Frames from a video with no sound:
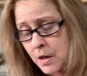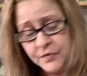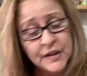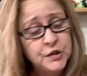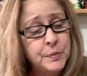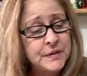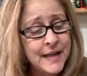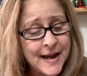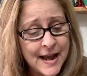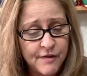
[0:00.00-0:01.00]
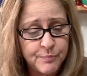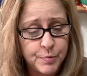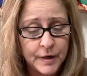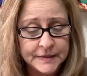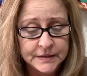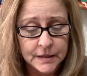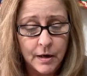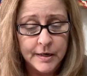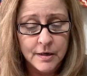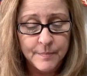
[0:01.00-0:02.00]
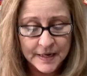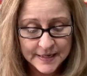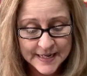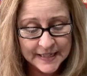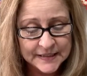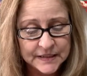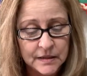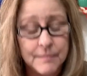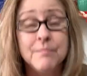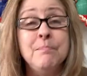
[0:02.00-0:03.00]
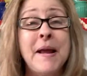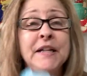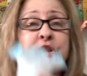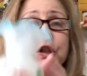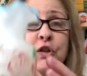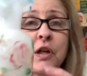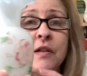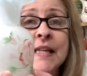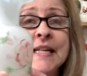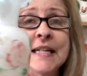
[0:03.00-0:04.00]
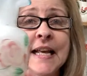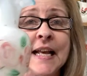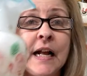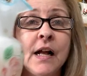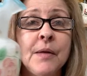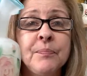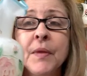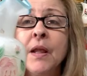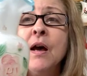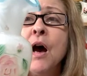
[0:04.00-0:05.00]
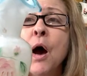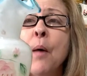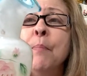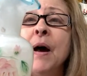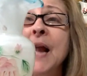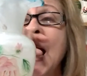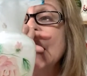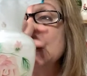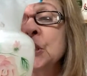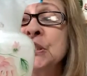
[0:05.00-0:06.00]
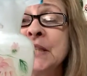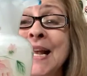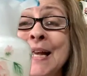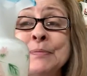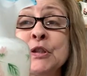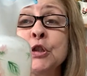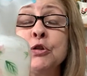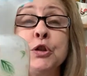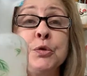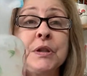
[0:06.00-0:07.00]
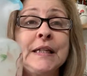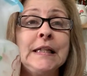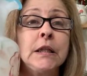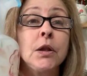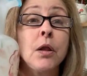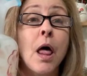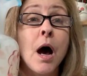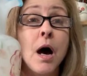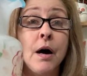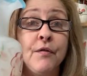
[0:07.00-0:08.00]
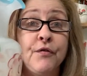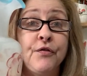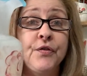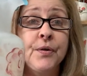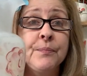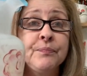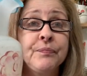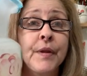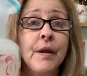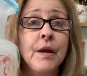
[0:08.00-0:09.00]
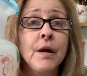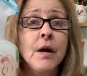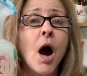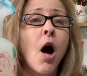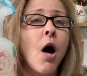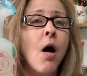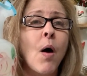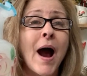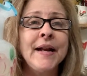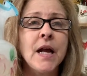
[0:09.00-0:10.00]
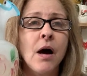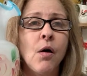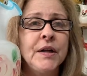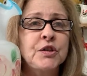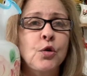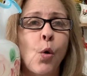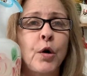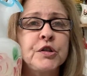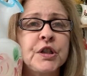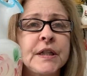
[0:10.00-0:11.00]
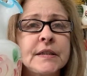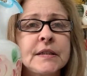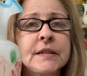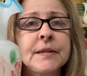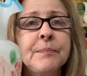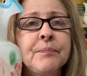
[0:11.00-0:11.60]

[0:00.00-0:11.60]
this was a half price item. It needs major cleaning, but I just absolutely love. Oh, I know. It's gorgeous.